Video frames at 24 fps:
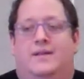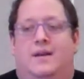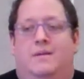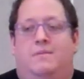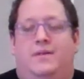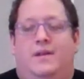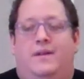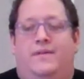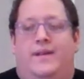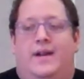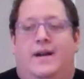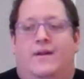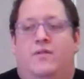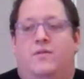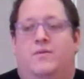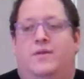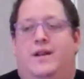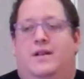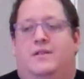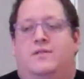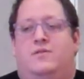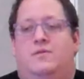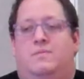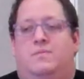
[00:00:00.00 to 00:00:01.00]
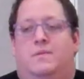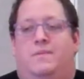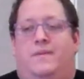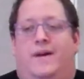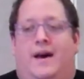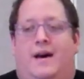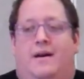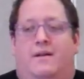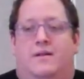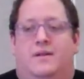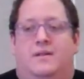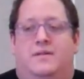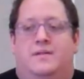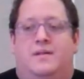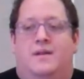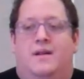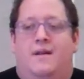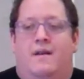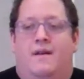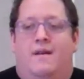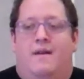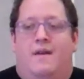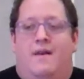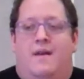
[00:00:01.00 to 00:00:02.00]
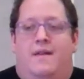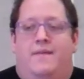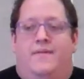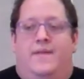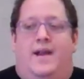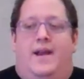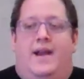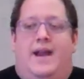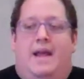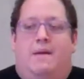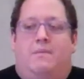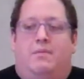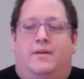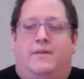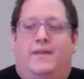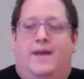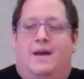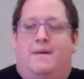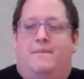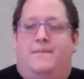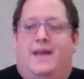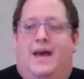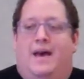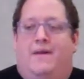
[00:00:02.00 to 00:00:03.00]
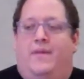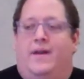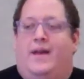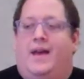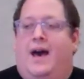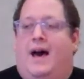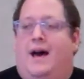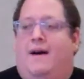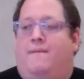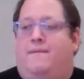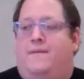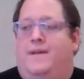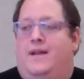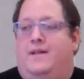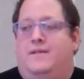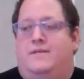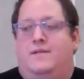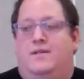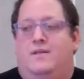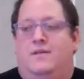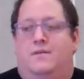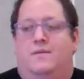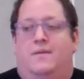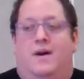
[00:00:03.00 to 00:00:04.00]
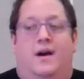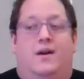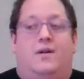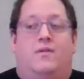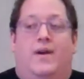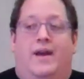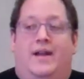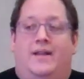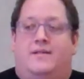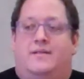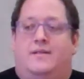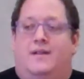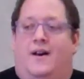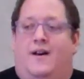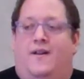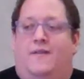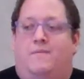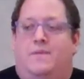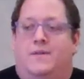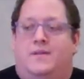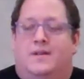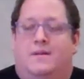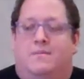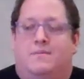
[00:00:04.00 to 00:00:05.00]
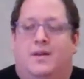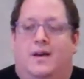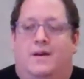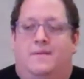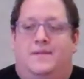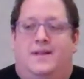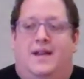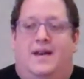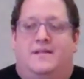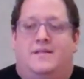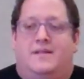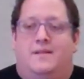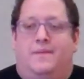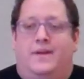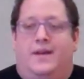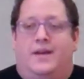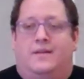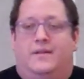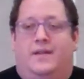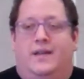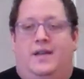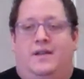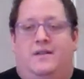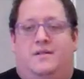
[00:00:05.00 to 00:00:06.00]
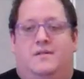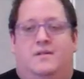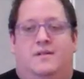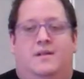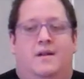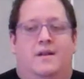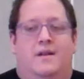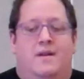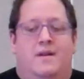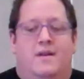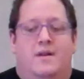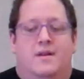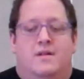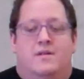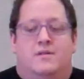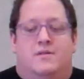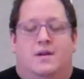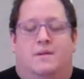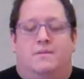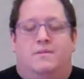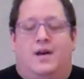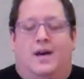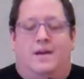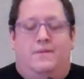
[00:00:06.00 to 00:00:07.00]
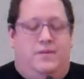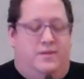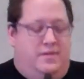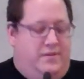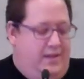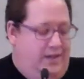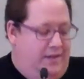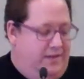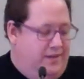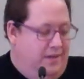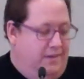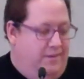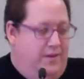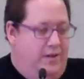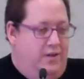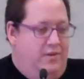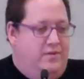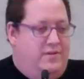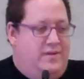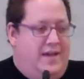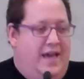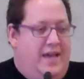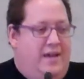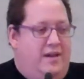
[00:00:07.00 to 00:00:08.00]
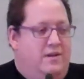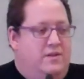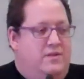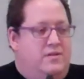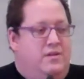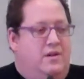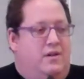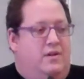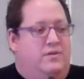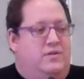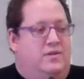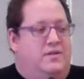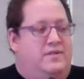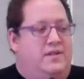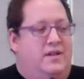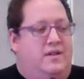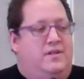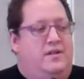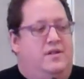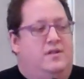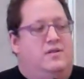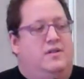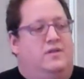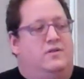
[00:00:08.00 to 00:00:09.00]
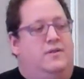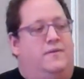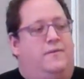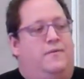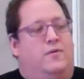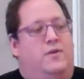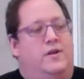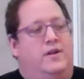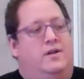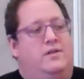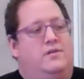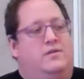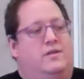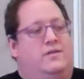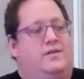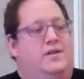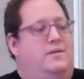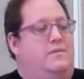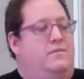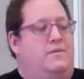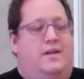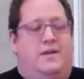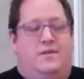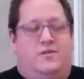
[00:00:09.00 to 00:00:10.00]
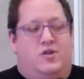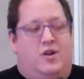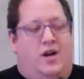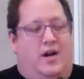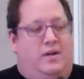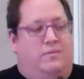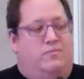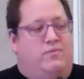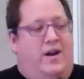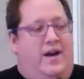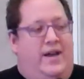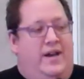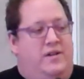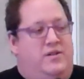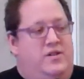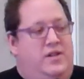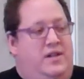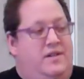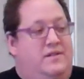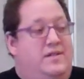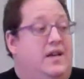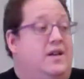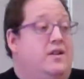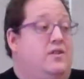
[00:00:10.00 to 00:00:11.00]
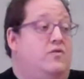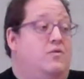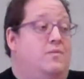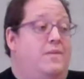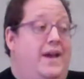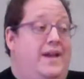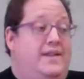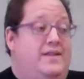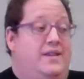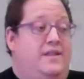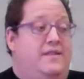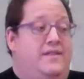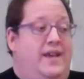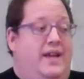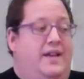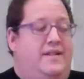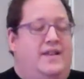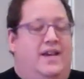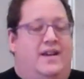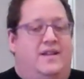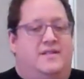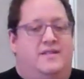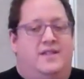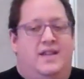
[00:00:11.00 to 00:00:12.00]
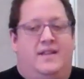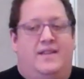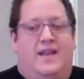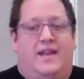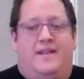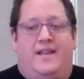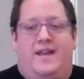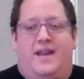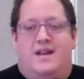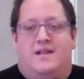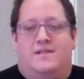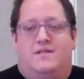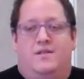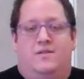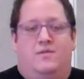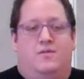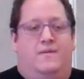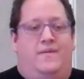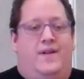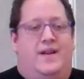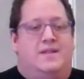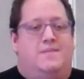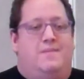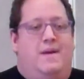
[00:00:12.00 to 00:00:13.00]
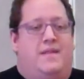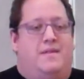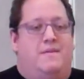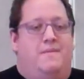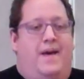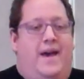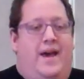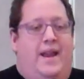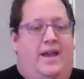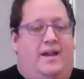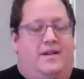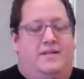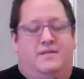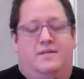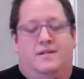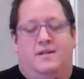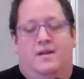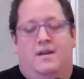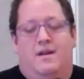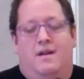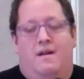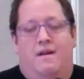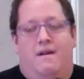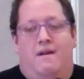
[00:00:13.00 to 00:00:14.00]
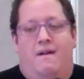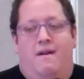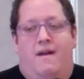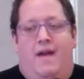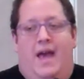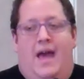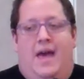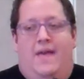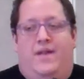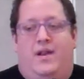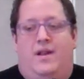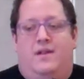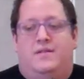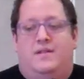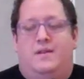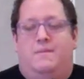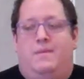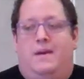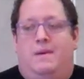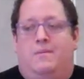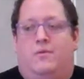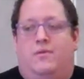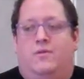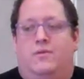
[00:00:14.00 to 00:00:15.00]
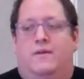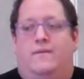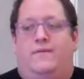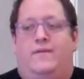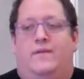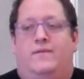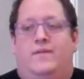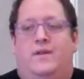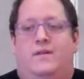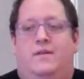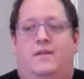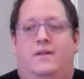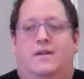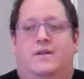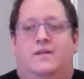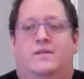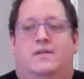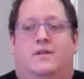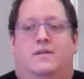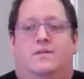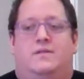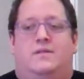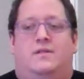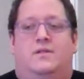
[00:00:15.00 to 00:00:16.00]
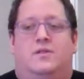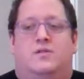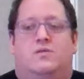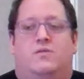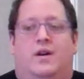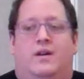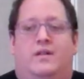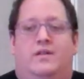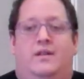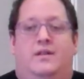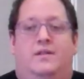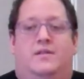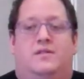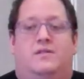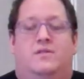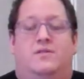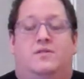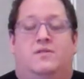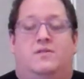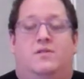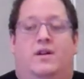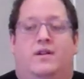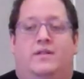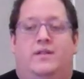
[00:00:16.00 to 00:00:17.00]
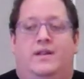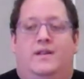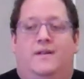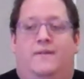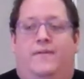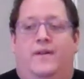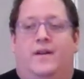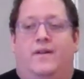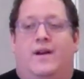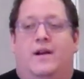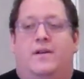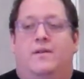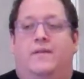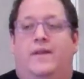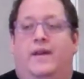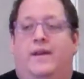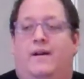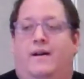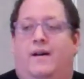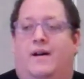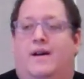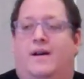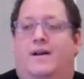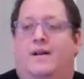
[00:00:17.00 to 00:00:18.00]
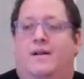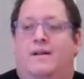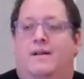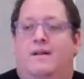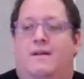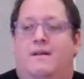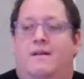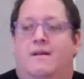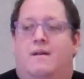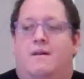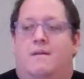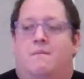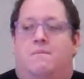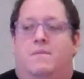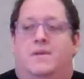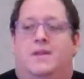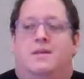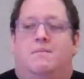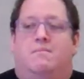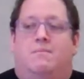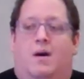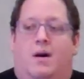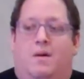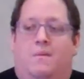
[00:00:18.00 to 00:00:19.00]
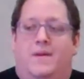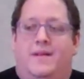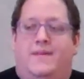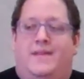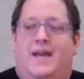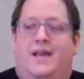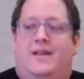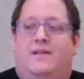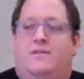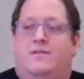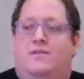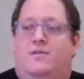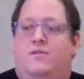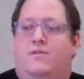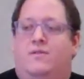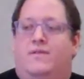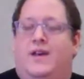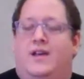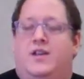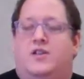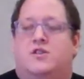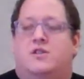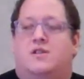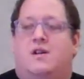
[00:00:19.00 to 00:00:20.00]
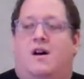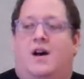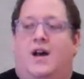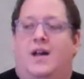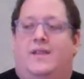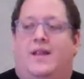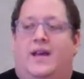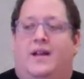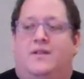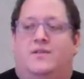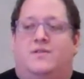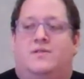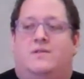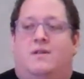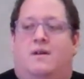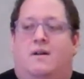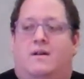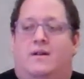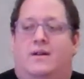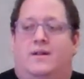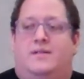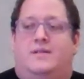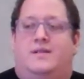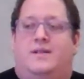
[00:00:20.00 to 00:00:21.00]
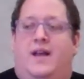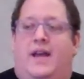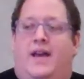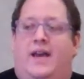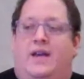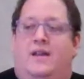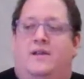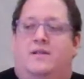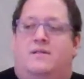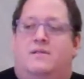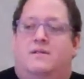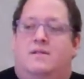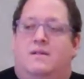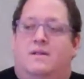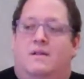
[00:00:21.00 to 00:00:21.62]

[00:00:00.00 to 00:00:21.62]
I believe that everyone has superpowers that enable them to have the confidence to do great stuff, but sometimes it has to be unleashed. Sometimes you'll see someone who's 8 years old, or 6 years old, or 4 years old, they're child prodigies, they can do amazing things, they can sing, they dance, they do advanced mathematics. And then you see people who are 52 years old still struggling to figure out who they are. But the moment they do, they shine like a star on stage.